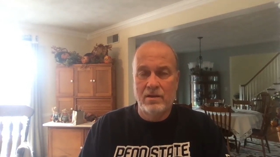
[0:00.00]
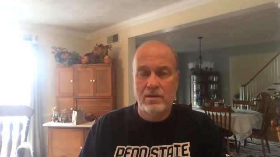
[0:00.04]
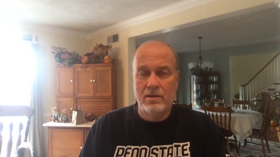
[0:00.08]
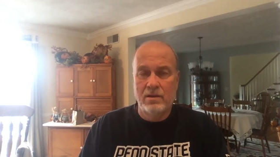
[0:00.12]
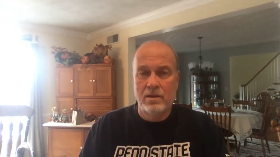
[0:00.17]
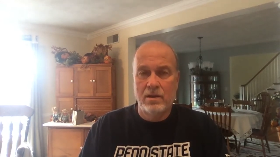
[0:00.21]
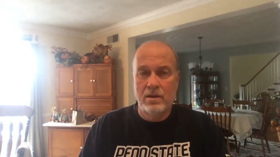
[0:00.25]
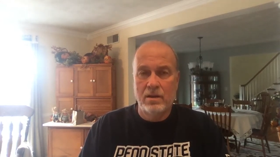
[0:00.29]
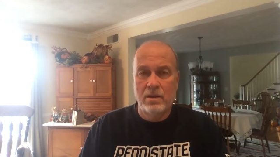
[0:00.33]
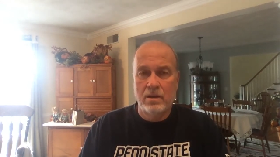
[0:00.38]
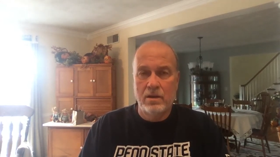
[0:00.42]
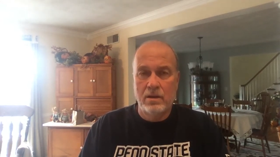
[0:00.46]

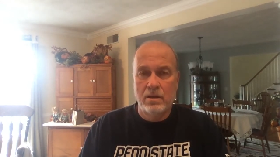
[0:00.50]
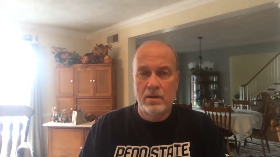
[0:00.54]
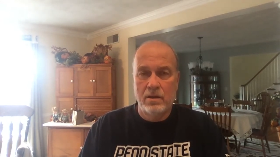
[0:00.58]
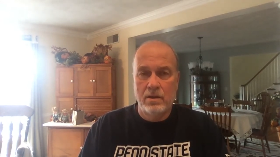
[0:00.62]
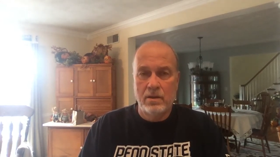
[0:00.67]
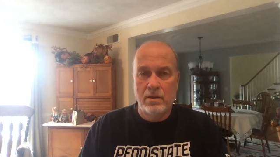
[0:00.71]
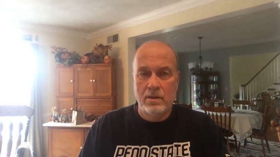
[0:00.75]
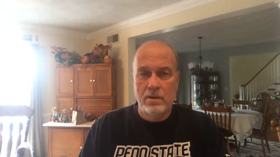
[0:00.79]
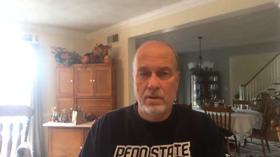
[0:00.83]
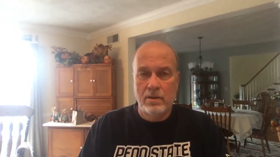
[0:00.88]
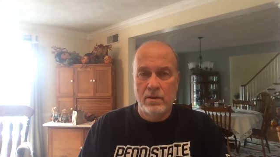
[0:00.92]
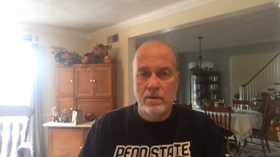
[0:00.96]

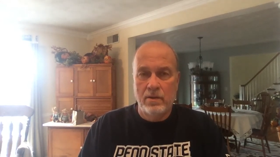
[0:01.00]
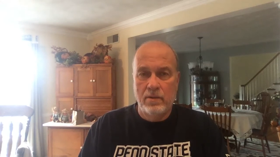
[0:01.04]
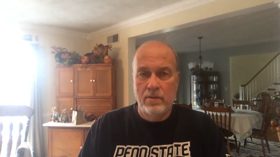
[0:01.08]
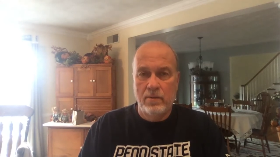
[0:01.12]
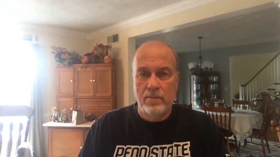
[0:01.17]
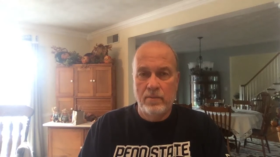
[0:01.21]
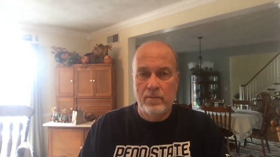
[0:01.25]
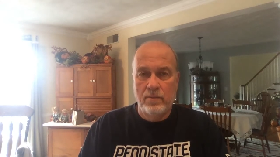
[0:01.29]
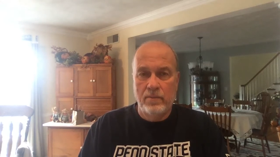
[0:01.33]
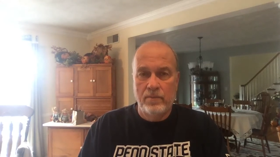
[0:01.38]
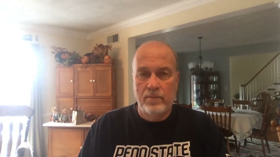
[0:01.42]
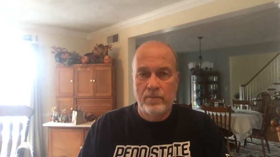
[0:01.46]

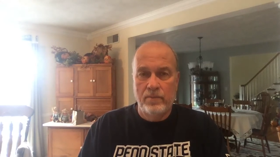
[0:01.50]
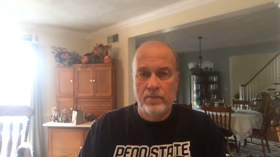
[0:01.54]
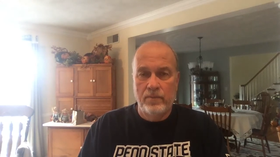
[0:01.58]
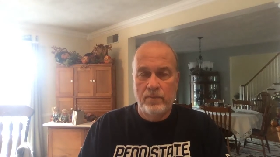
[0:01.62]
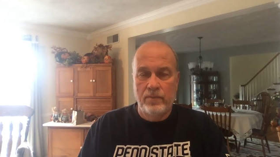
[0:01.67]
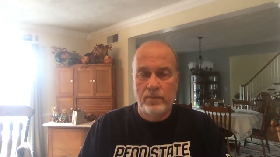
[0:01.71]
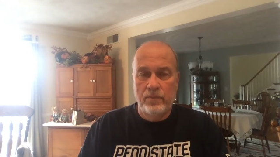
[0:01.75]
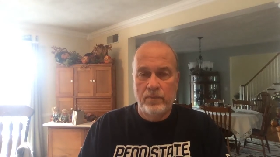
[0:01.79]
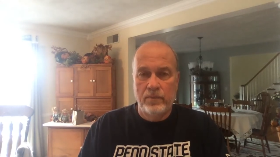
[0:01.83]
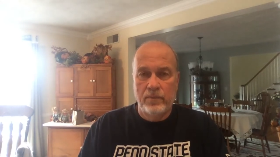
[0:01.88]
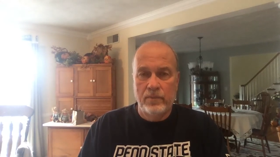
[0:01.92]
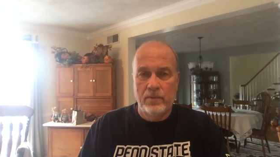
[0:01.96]

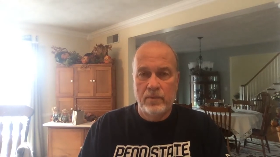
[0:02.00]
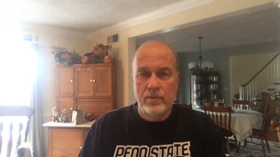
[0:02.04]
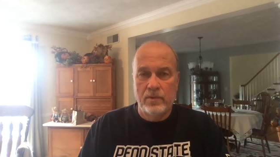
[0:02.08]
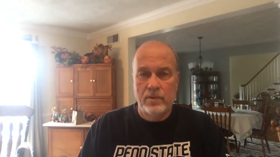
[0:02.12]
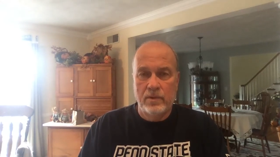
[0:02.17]
Nobody speaks.